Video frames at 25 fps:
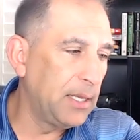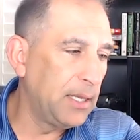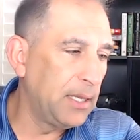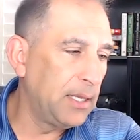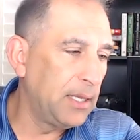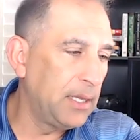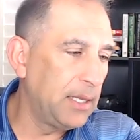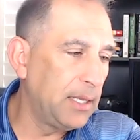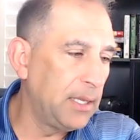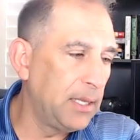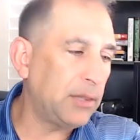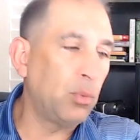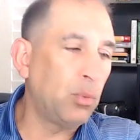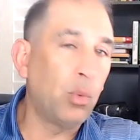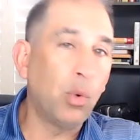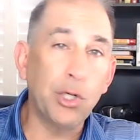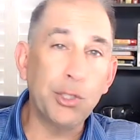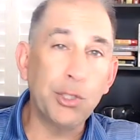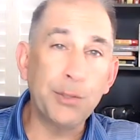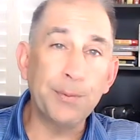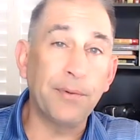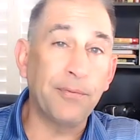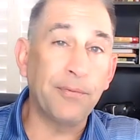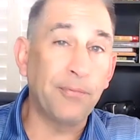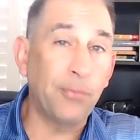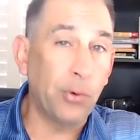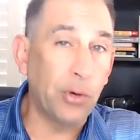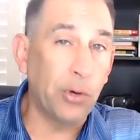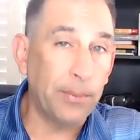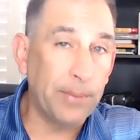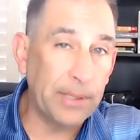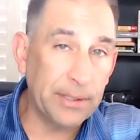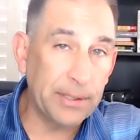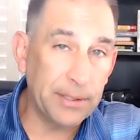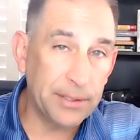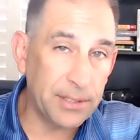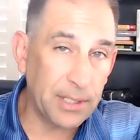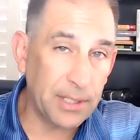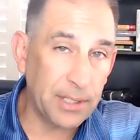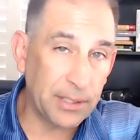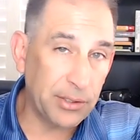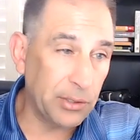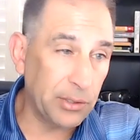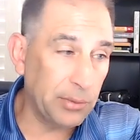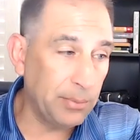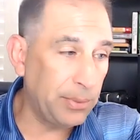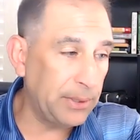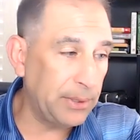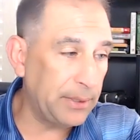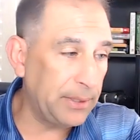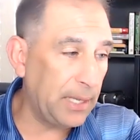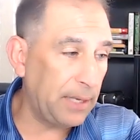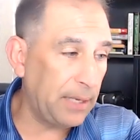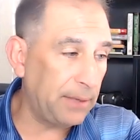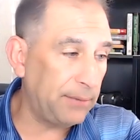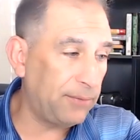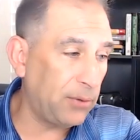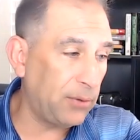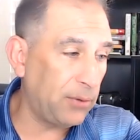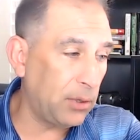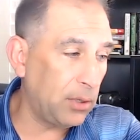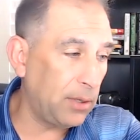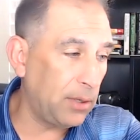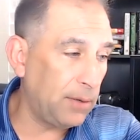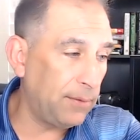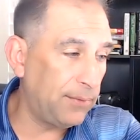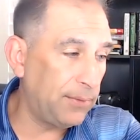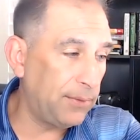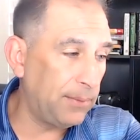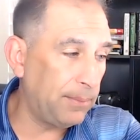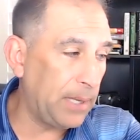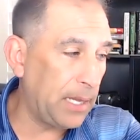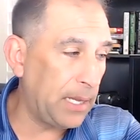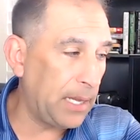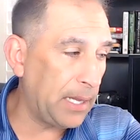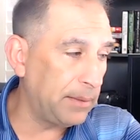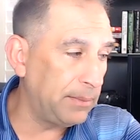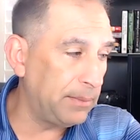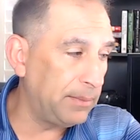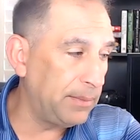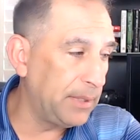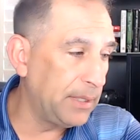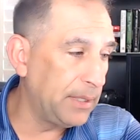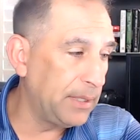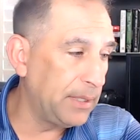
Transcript: not the worst performing sector, but not far off the bottom.